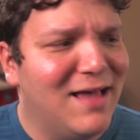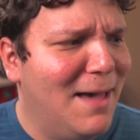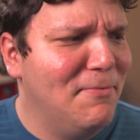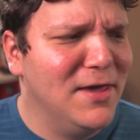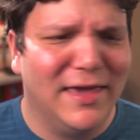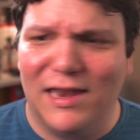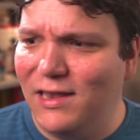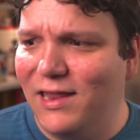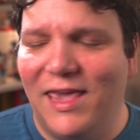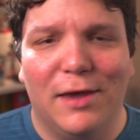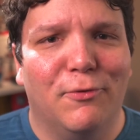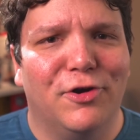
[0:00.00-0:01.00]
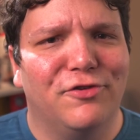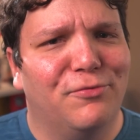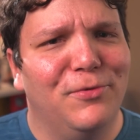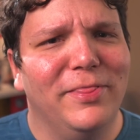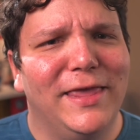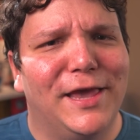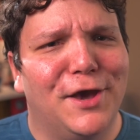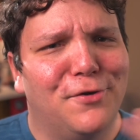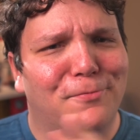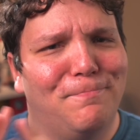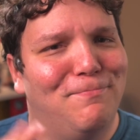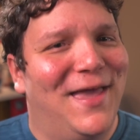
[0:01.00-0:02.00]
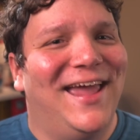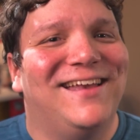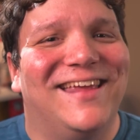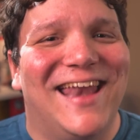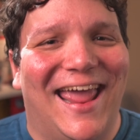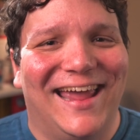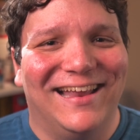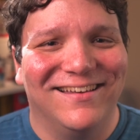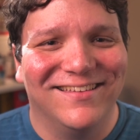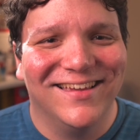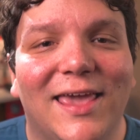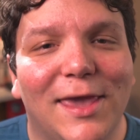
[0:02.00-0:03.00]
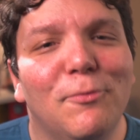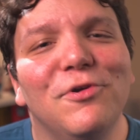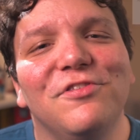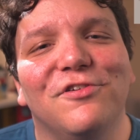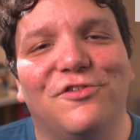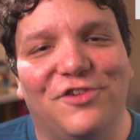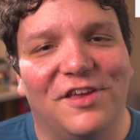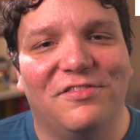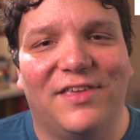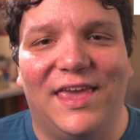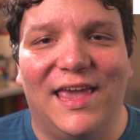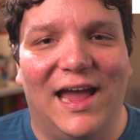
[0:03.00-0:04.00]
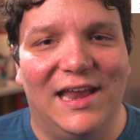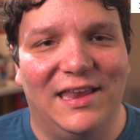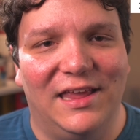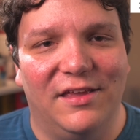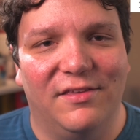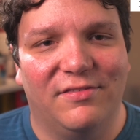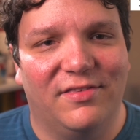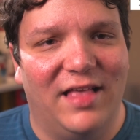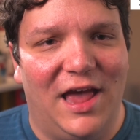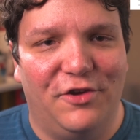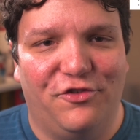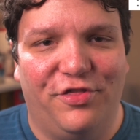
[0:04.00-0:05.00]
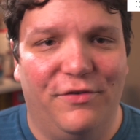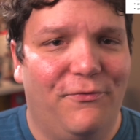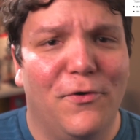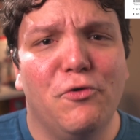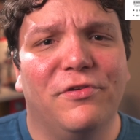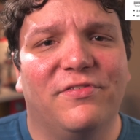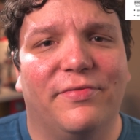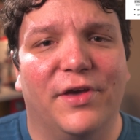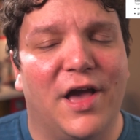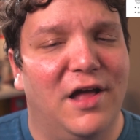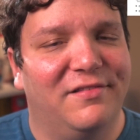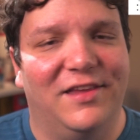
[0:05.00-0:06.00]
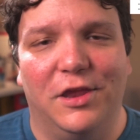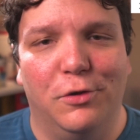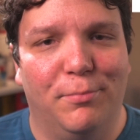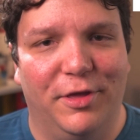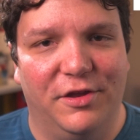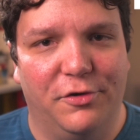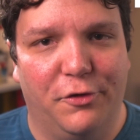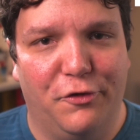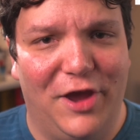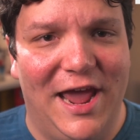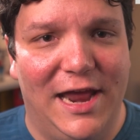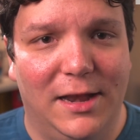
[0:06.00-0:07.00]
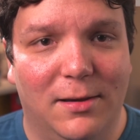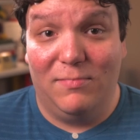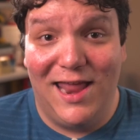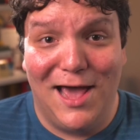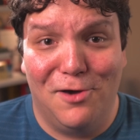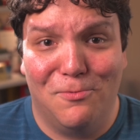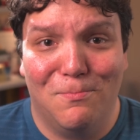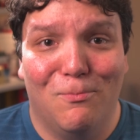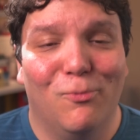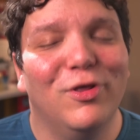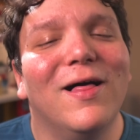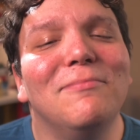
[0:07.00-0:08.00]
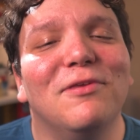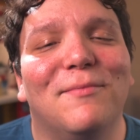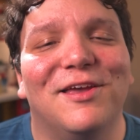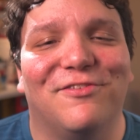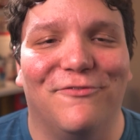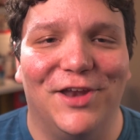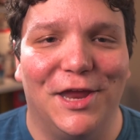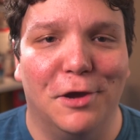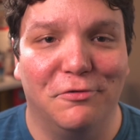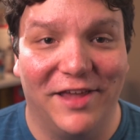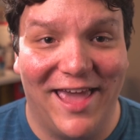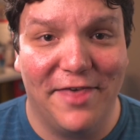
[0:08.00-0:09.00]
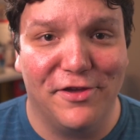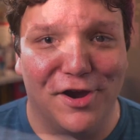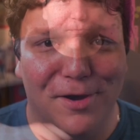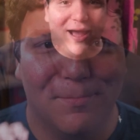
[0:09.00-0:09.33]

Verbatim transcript: Topic and keywords really go hand in hand. Keywords are just key ideas slash the focus of the content you plan to create. Now, we'll optimize a video together.